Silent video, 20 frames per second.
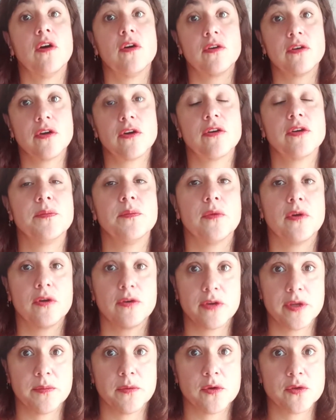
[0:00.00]

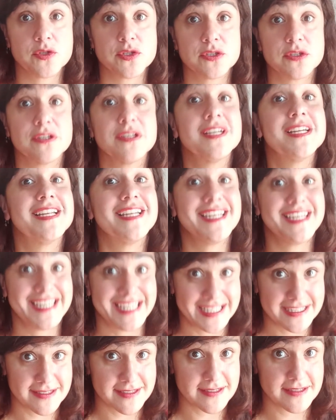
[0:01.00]
our emotional
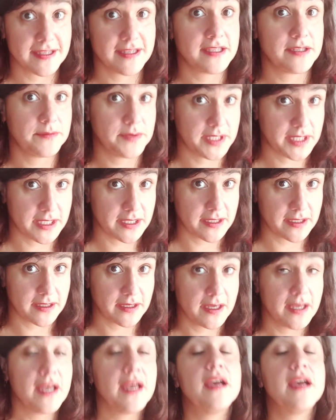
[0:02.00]
needs at the beginning.